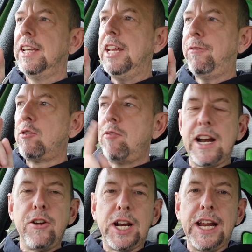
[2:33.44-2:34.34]
If the
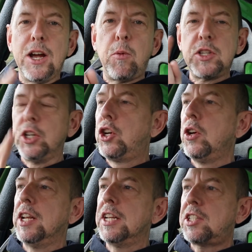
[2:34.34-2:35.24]
Renault Clio wasn't
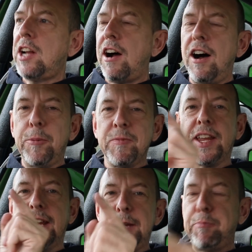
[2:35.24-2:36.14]
good at the start,
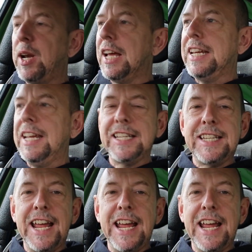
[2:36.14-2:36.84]
it bloody is